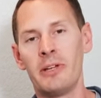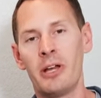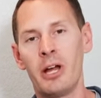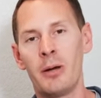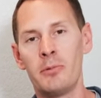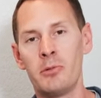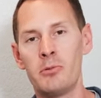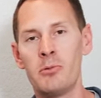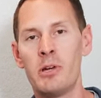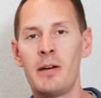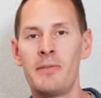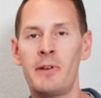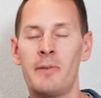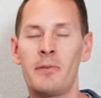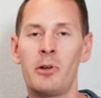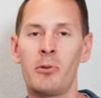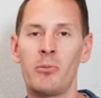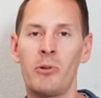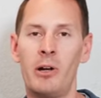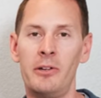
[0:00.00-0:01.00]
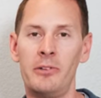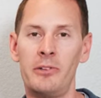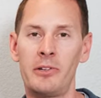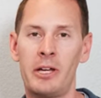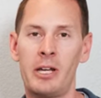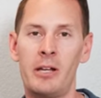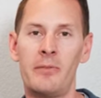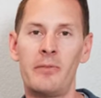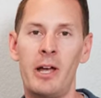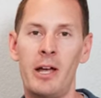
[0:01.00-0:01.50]
Um, you have every right to
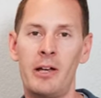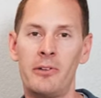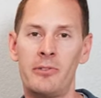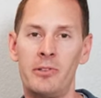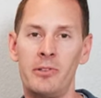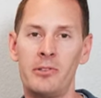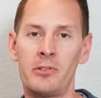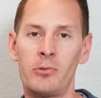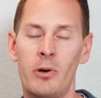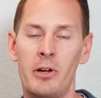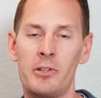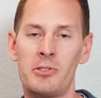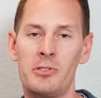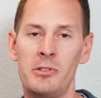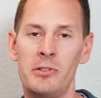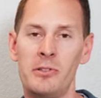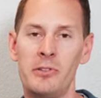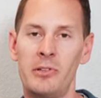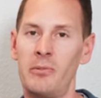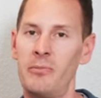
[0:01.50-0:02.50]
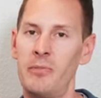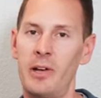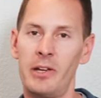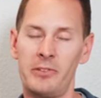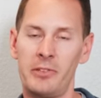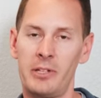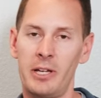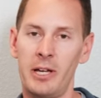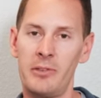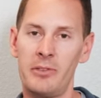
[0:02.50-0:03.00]
kind of ask these questions and
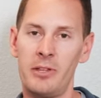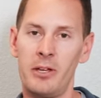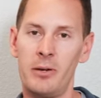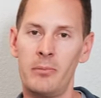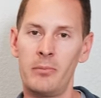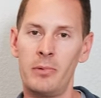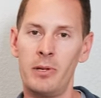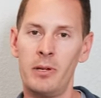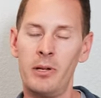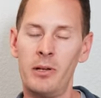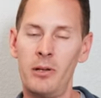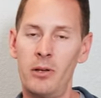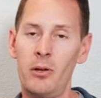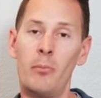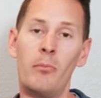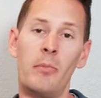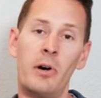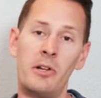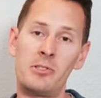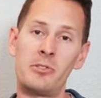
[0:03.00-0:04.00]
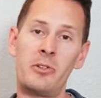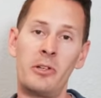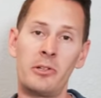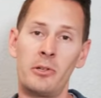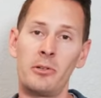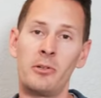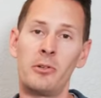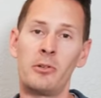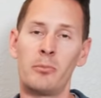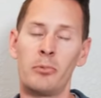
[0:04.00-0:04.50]
investigate them much
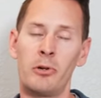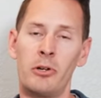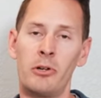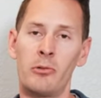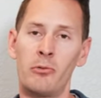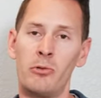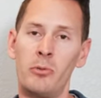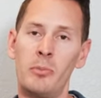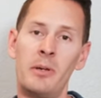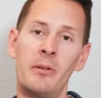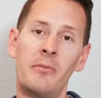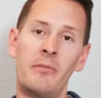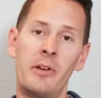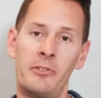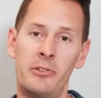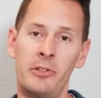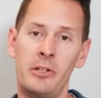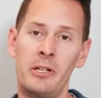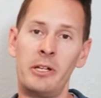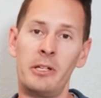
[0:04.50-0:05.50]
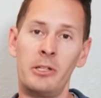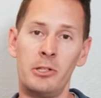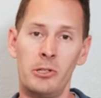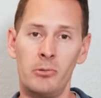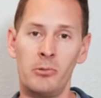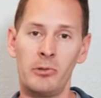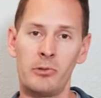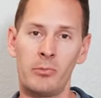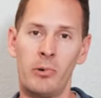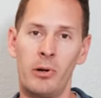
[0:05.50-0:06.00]
like a good breeder will be investigating
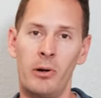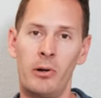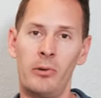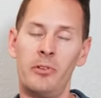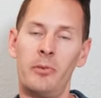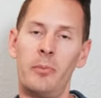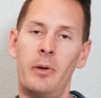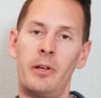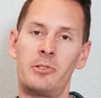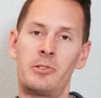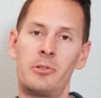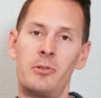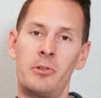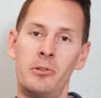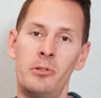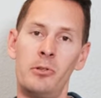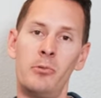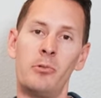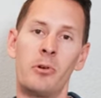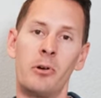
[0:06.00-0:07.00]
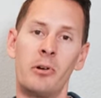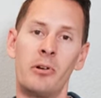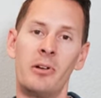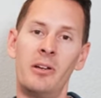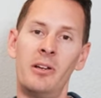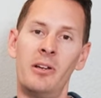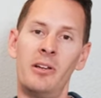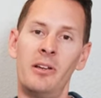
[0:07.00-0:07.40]
you as well to make sure that you are